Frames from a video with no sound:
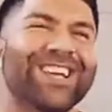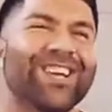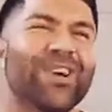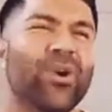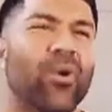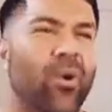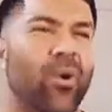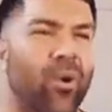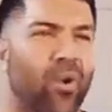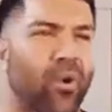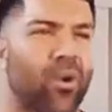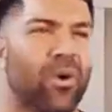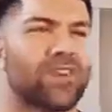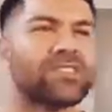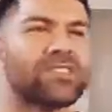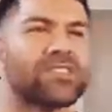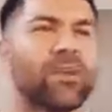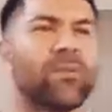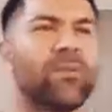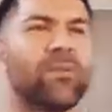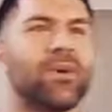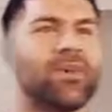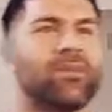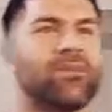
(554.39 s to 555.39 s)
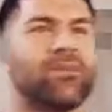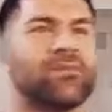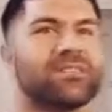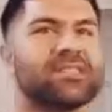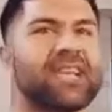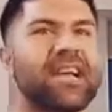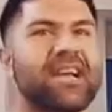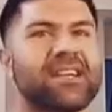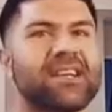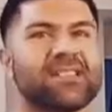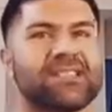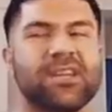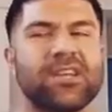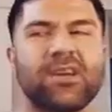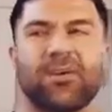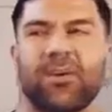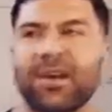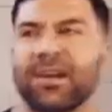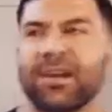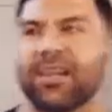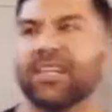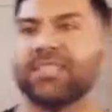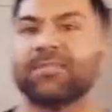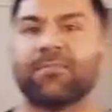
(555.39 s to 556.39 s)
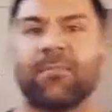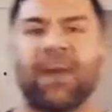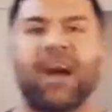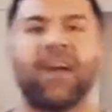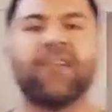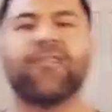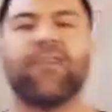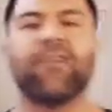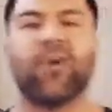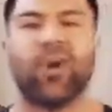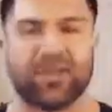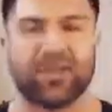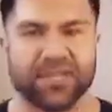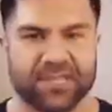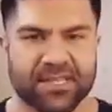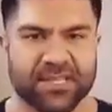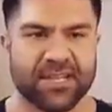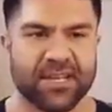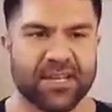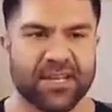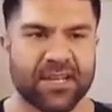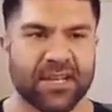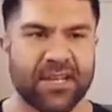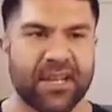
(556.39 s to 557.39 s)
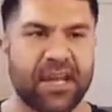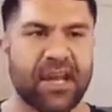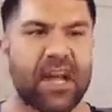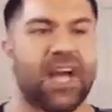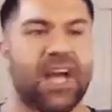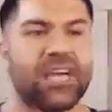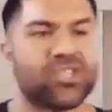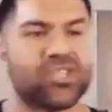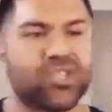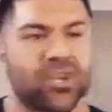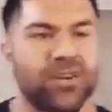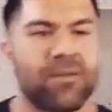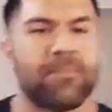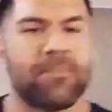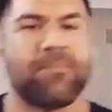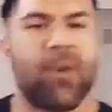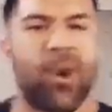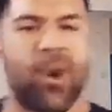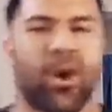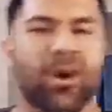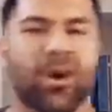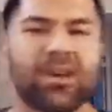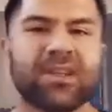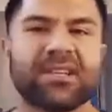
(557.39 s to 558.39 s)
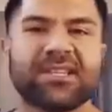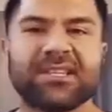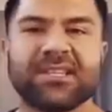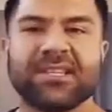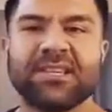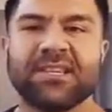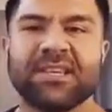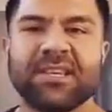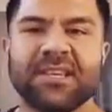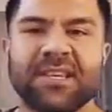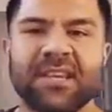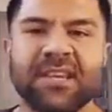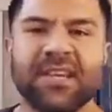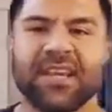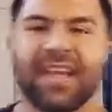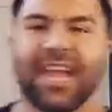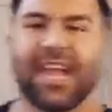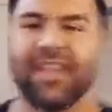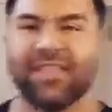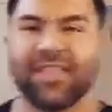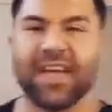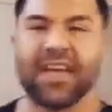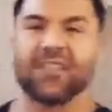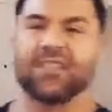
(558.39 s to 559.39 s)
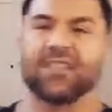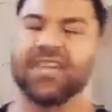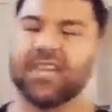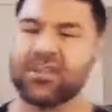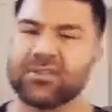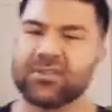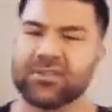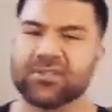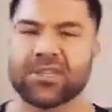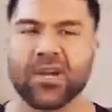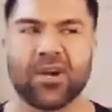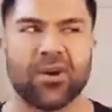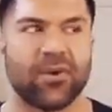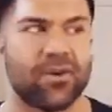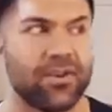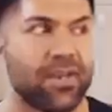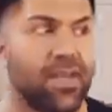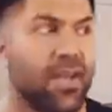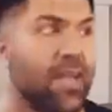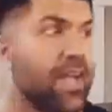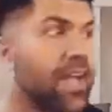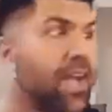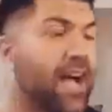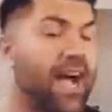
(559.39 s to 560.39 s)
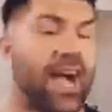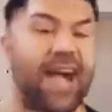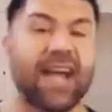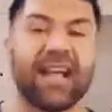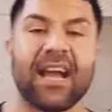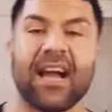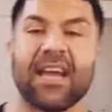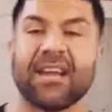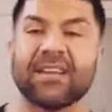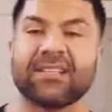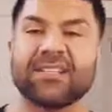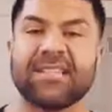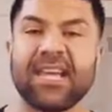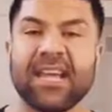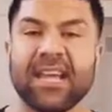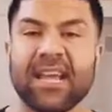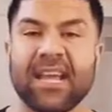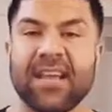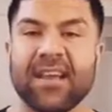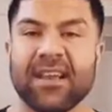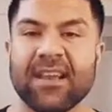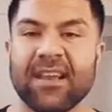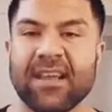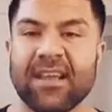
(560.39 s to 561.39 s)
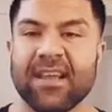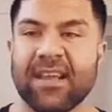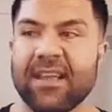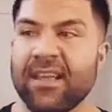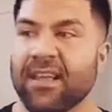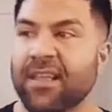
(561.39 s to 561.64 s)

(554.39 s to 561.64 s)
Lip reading: Or someone who says, you know what? It's my fault. I shouldn't have parked in that illegal zone. I got a ticket.